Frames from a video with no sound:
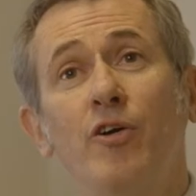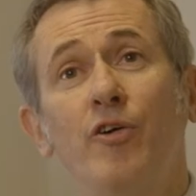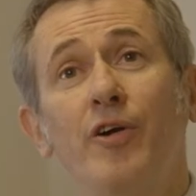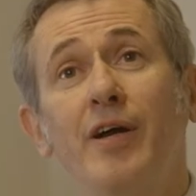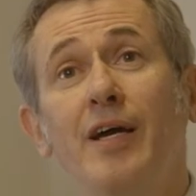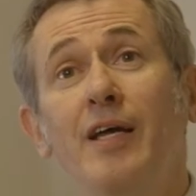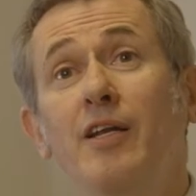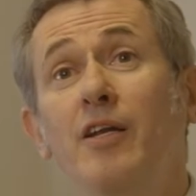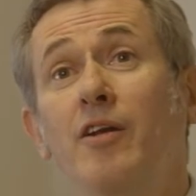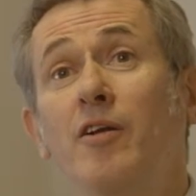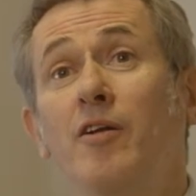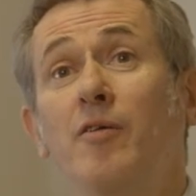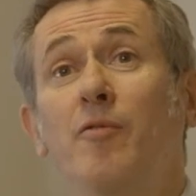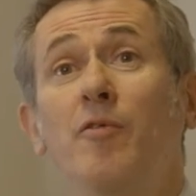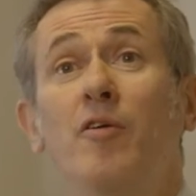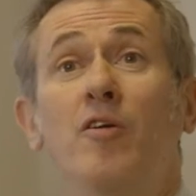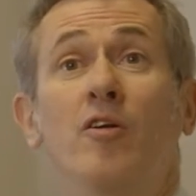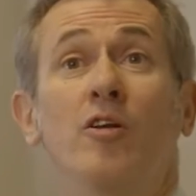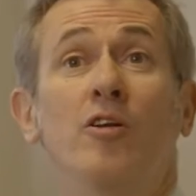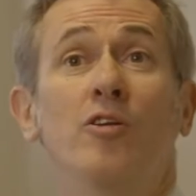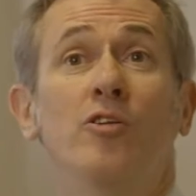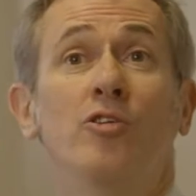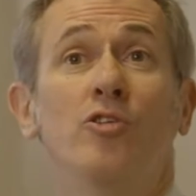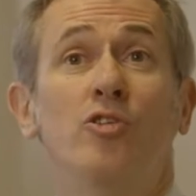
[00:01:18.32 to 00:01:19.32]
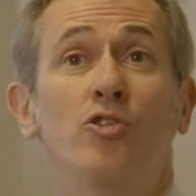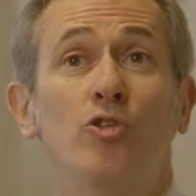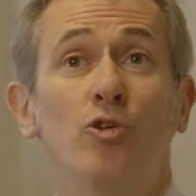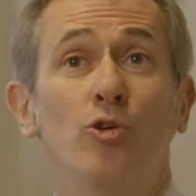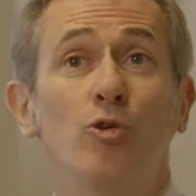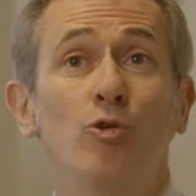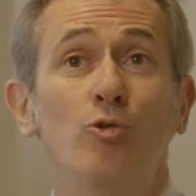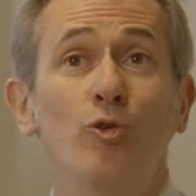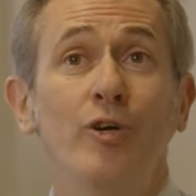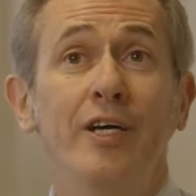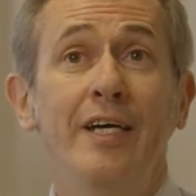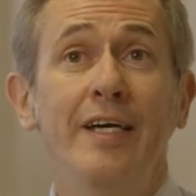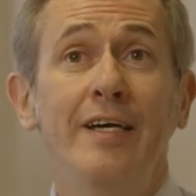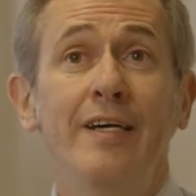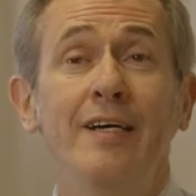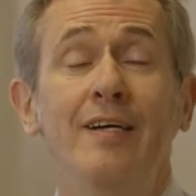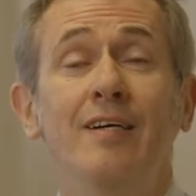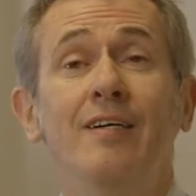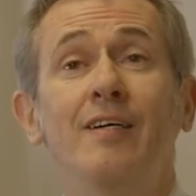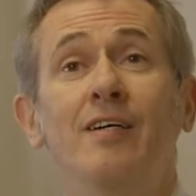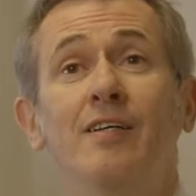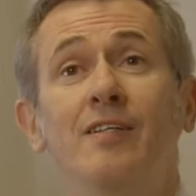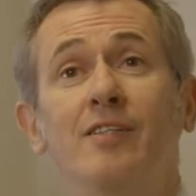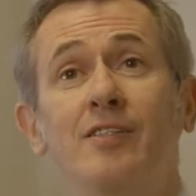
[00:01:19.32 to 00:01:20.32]
you're in, jewellery,
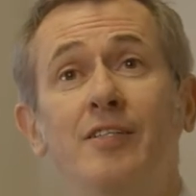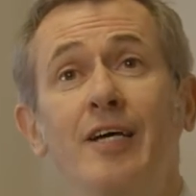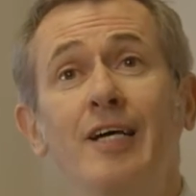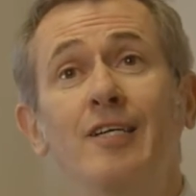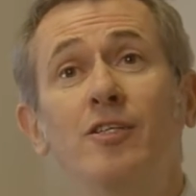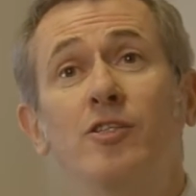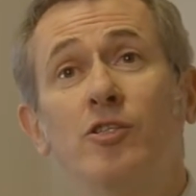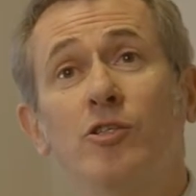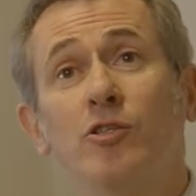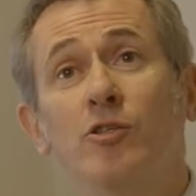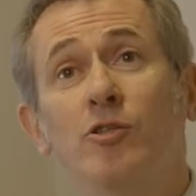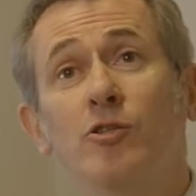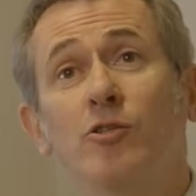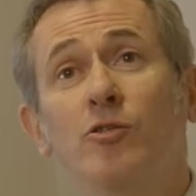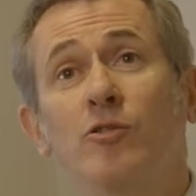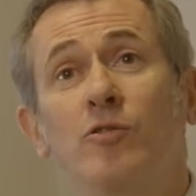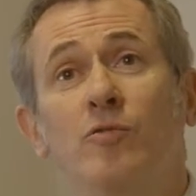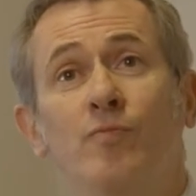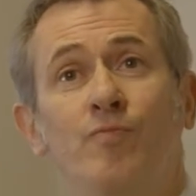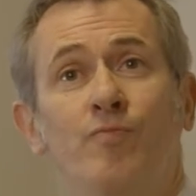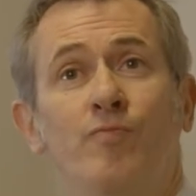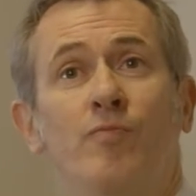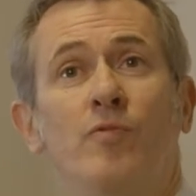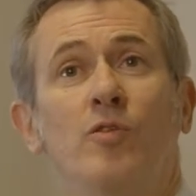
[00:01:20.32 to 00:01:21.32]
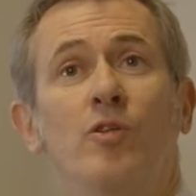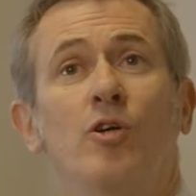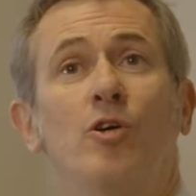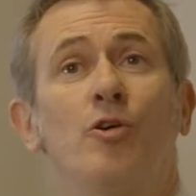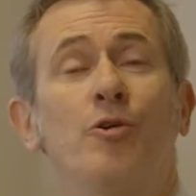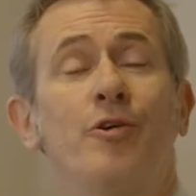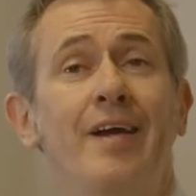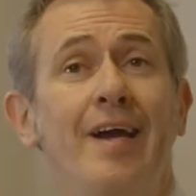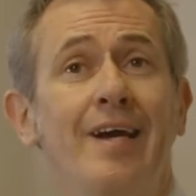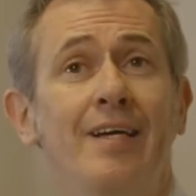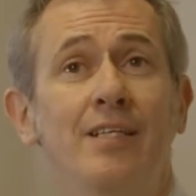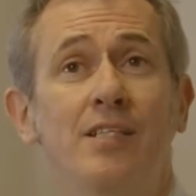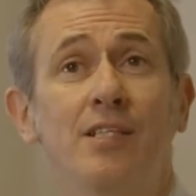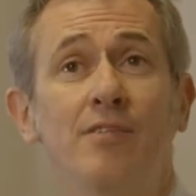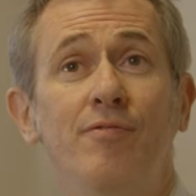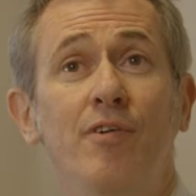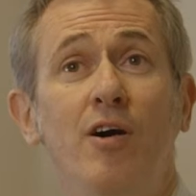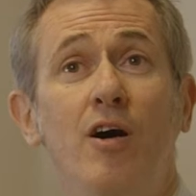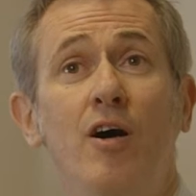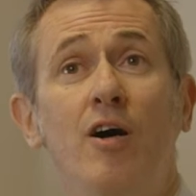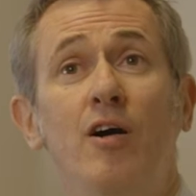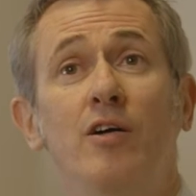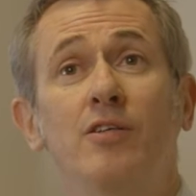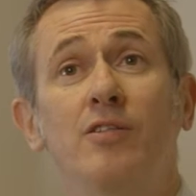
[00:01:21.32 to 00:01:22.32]
dental, the creative
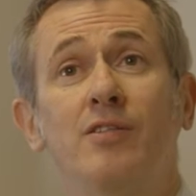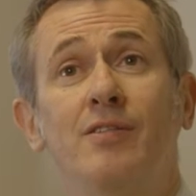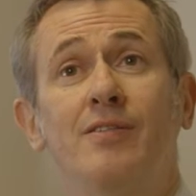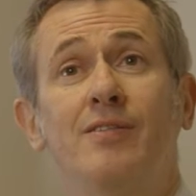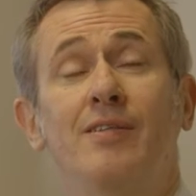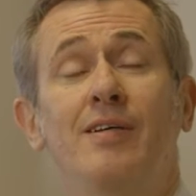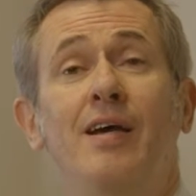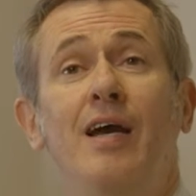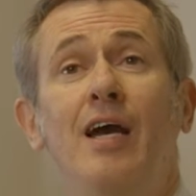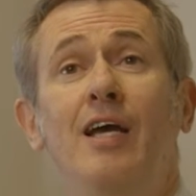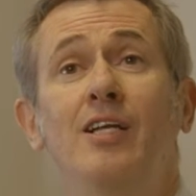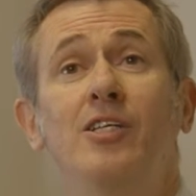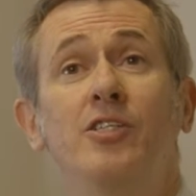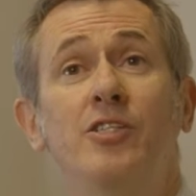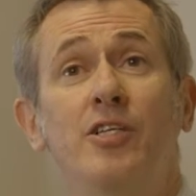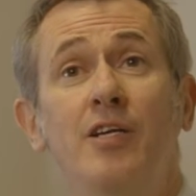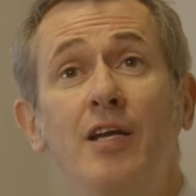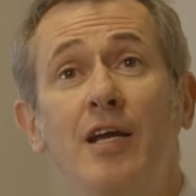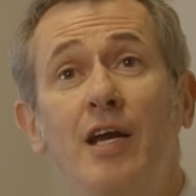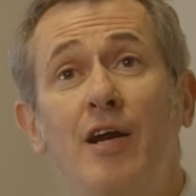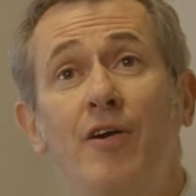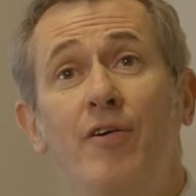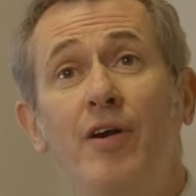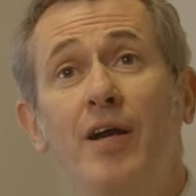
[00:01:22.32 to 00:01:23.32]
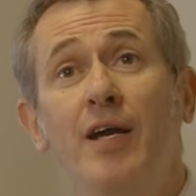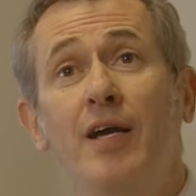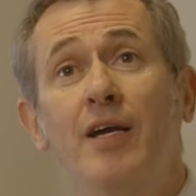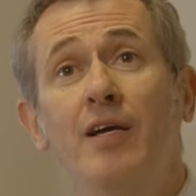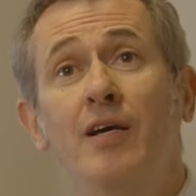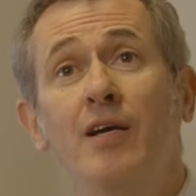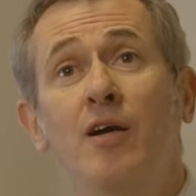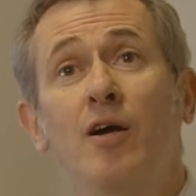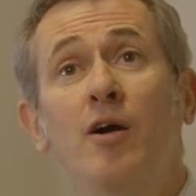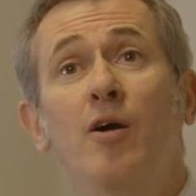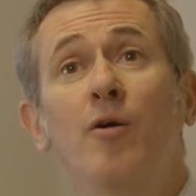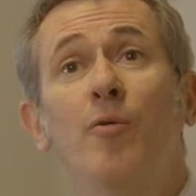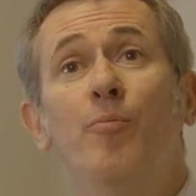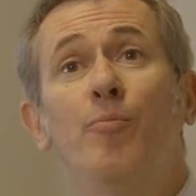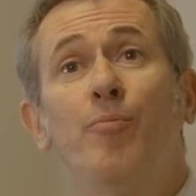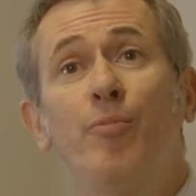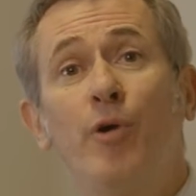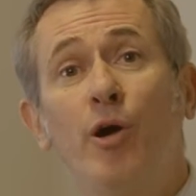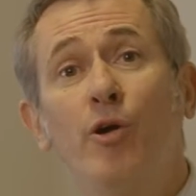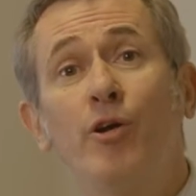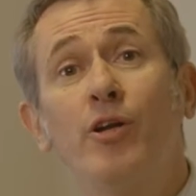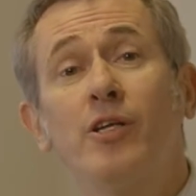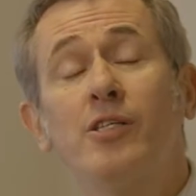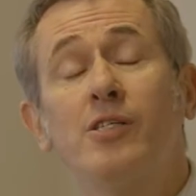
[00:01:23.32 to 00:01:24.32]
arts, engineering,
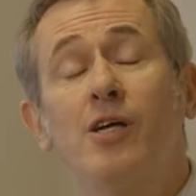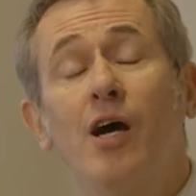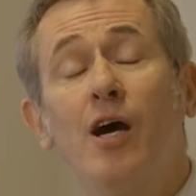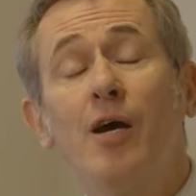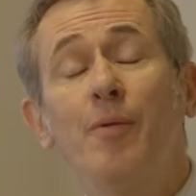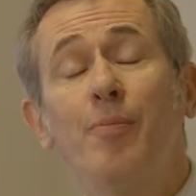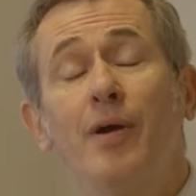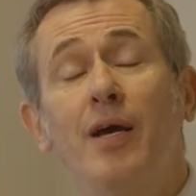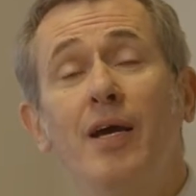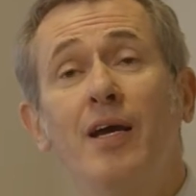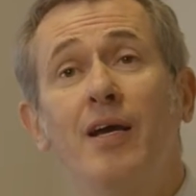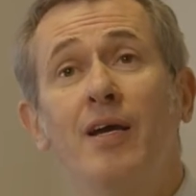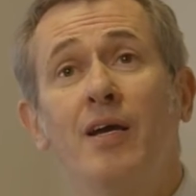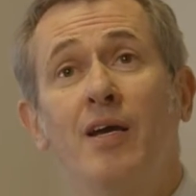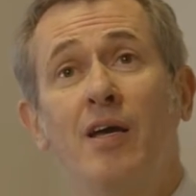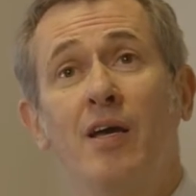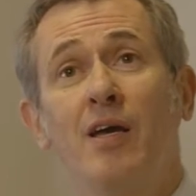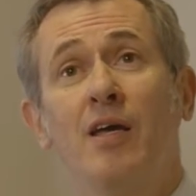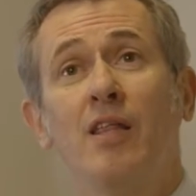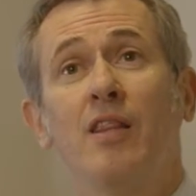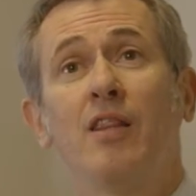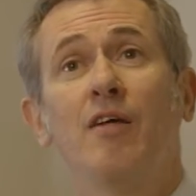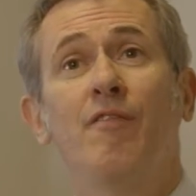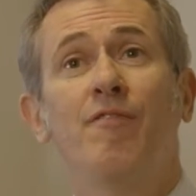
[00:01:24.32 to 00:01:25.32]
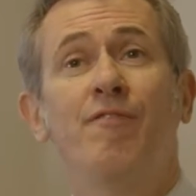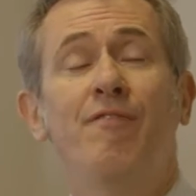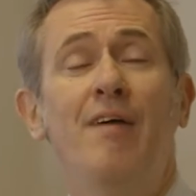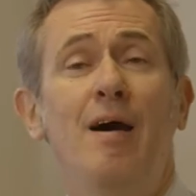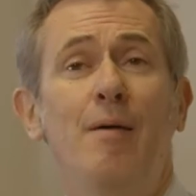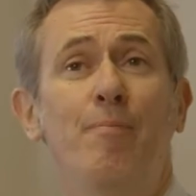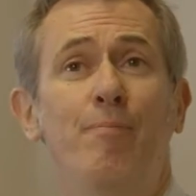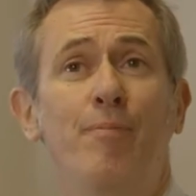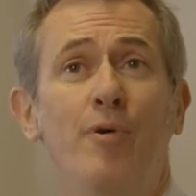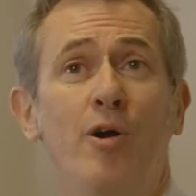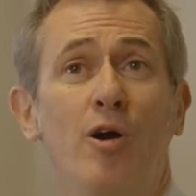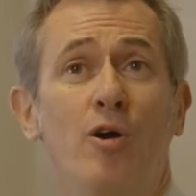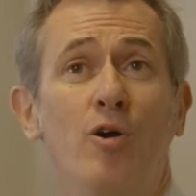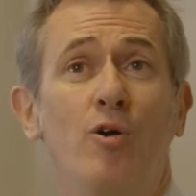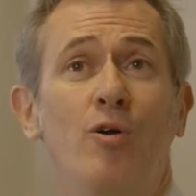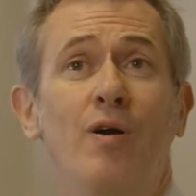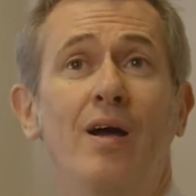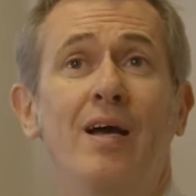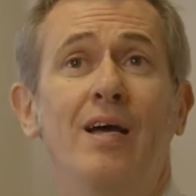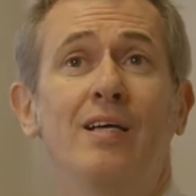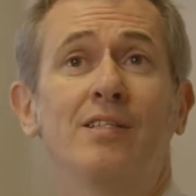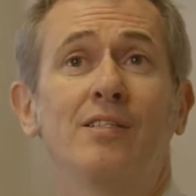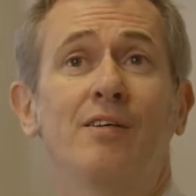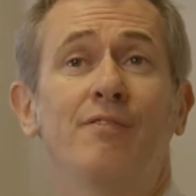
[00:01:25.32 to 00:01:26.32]
prototyping, the
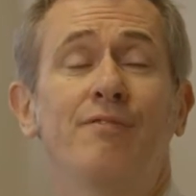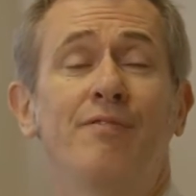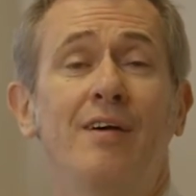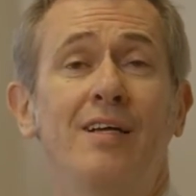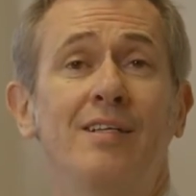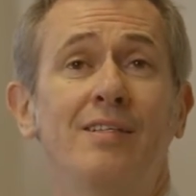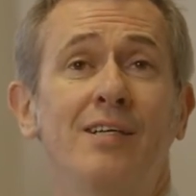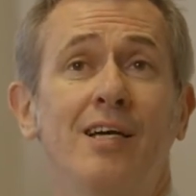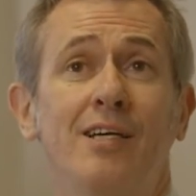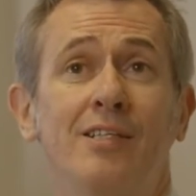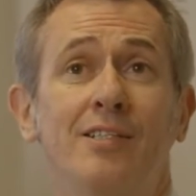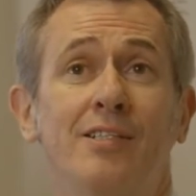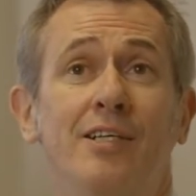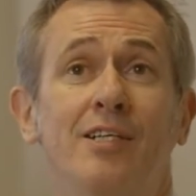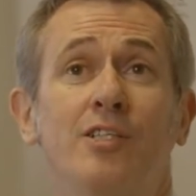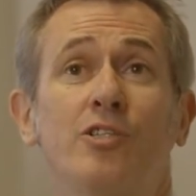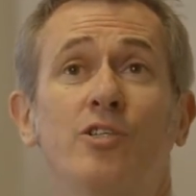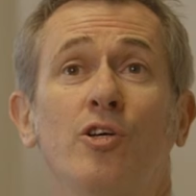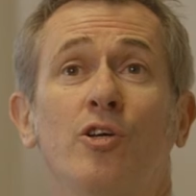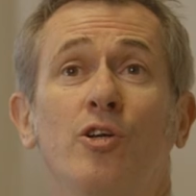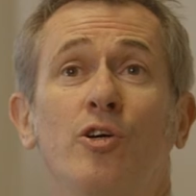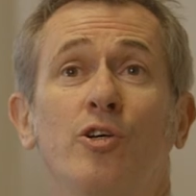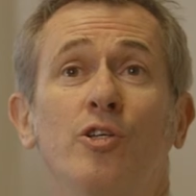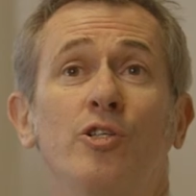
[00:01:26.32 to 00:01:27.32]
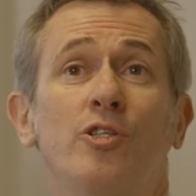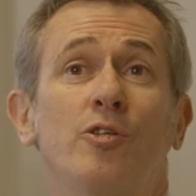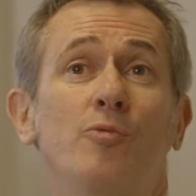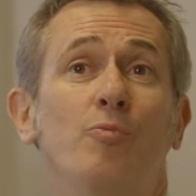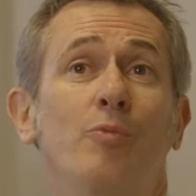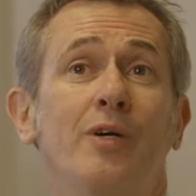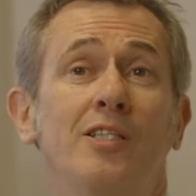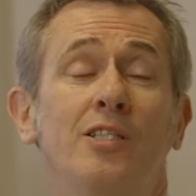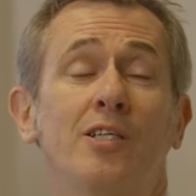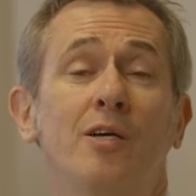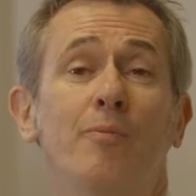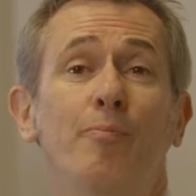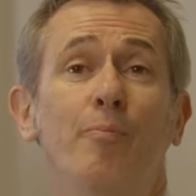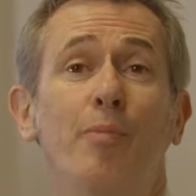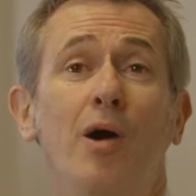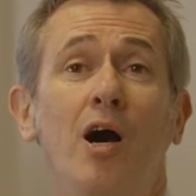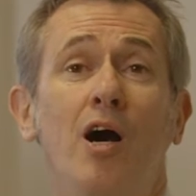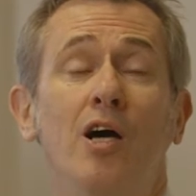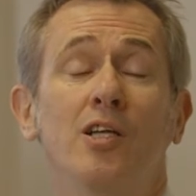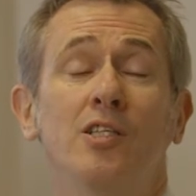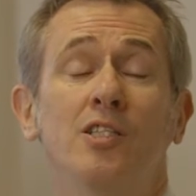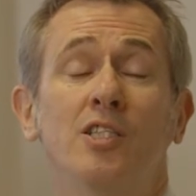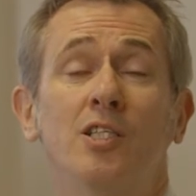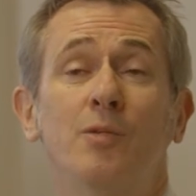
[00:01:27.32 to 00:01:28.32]
FabPro is a fantastic solution which
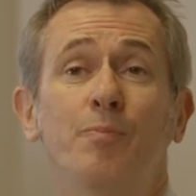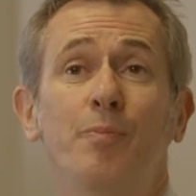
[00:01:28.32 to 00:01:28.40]
combines